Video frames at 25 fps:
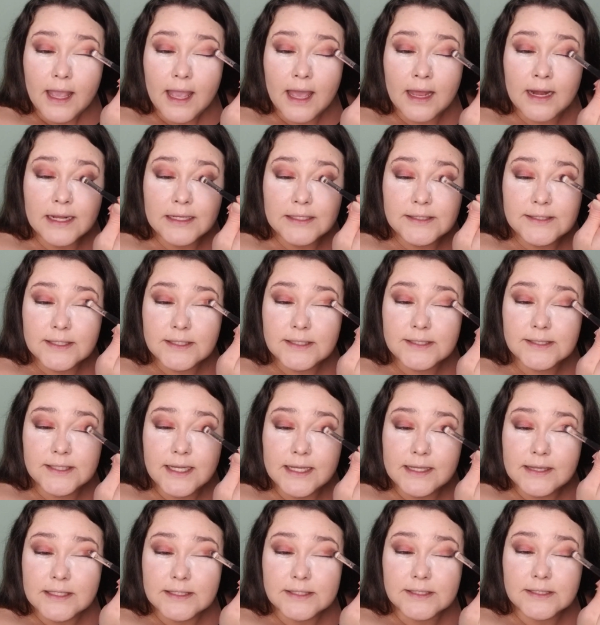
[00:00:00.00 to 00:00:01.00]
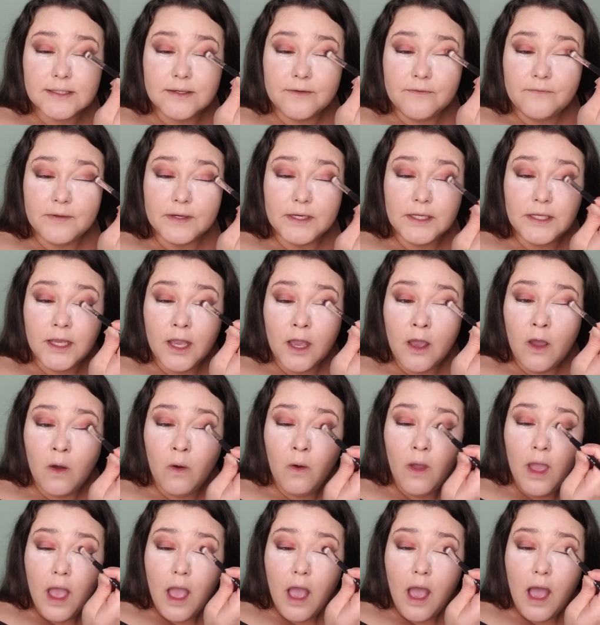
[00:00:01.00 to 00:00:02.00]
and I did say this in a
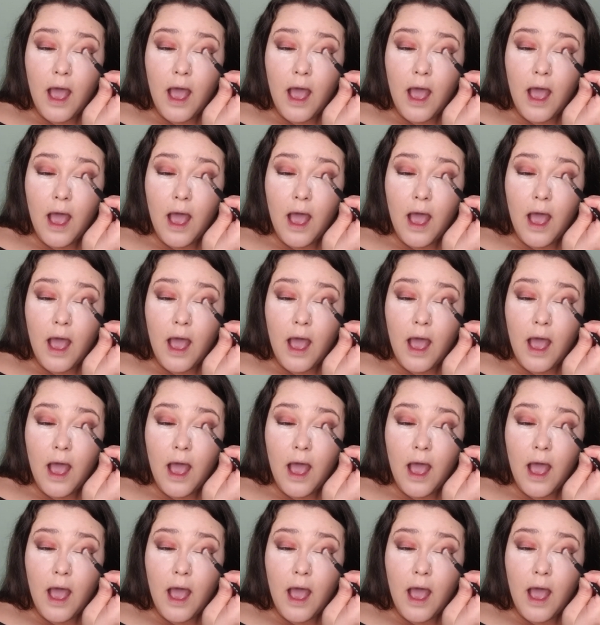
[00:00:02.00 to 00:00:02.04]
video